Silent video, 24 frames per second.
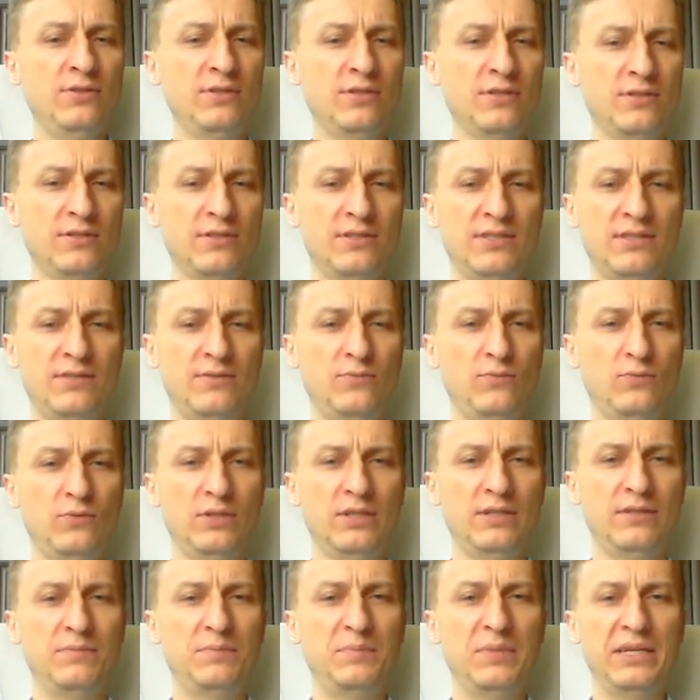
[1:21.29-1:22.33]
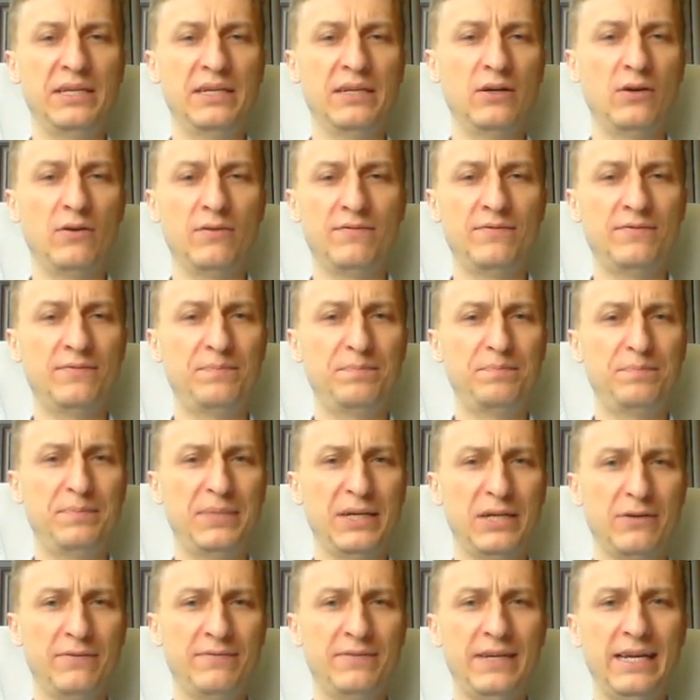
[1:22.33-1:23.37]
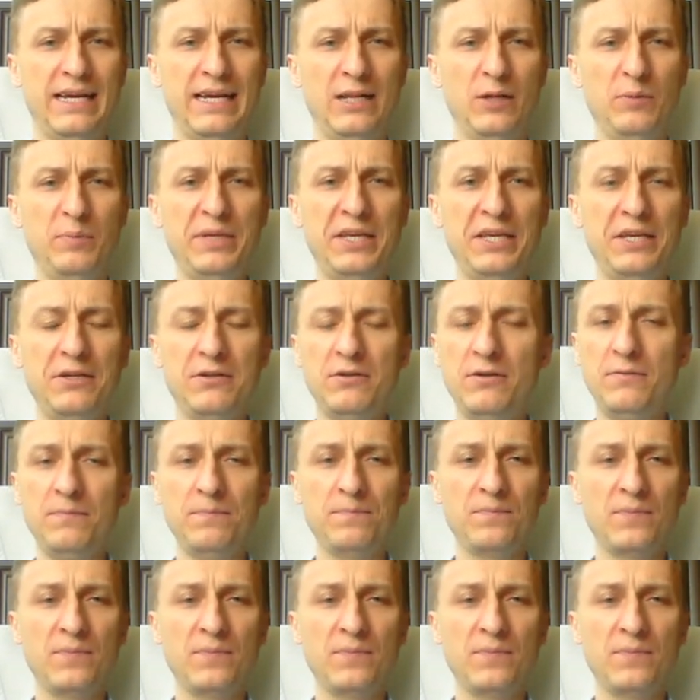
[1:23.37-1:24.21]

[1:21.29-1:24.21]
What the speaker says: There wouldn't be of big of a help here.